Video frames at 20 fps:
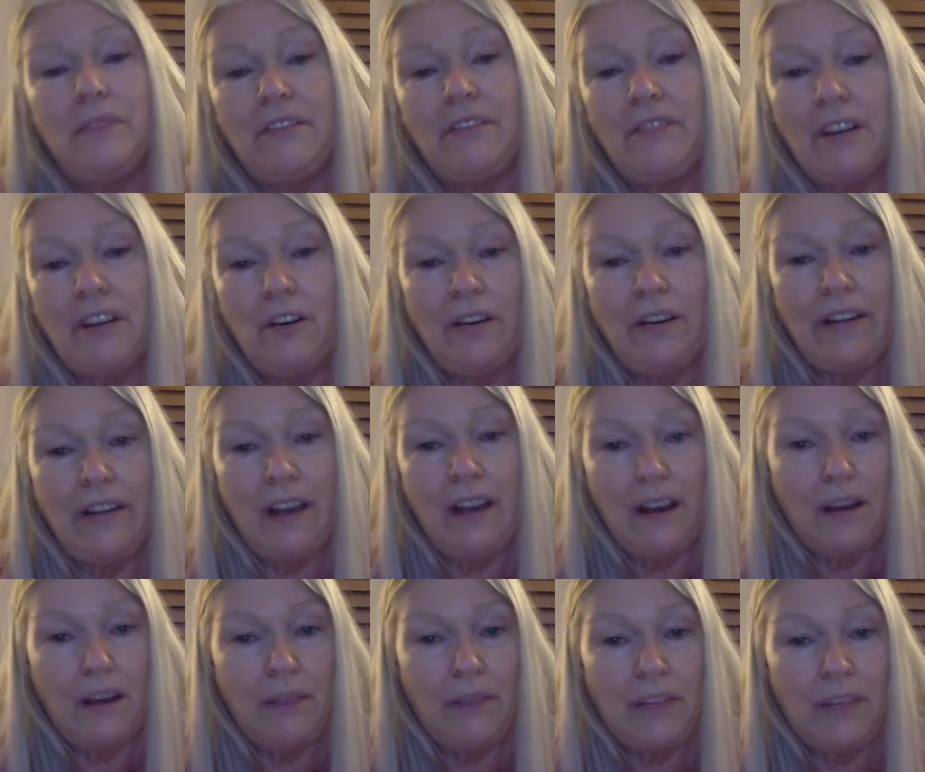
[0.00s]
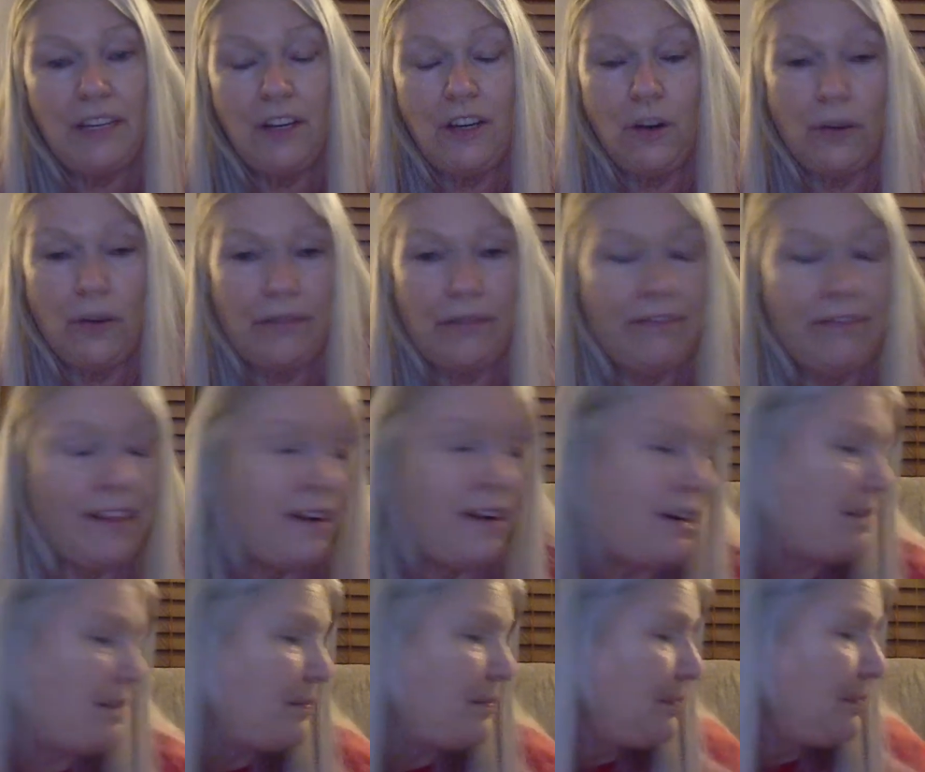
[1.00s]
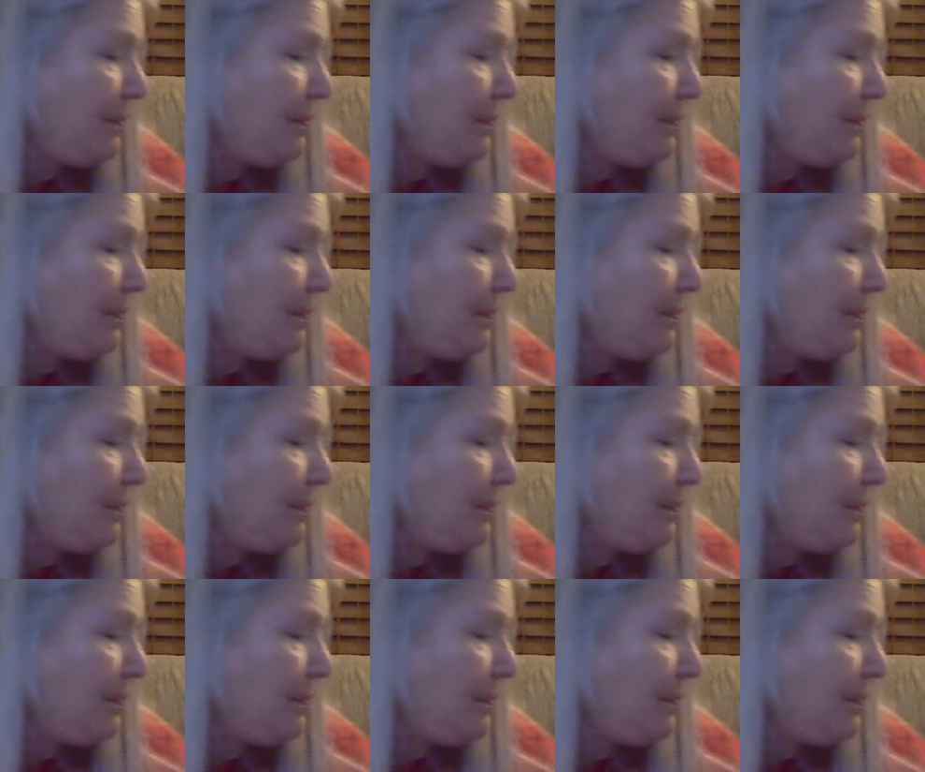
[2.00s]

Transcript: be very ego inflating.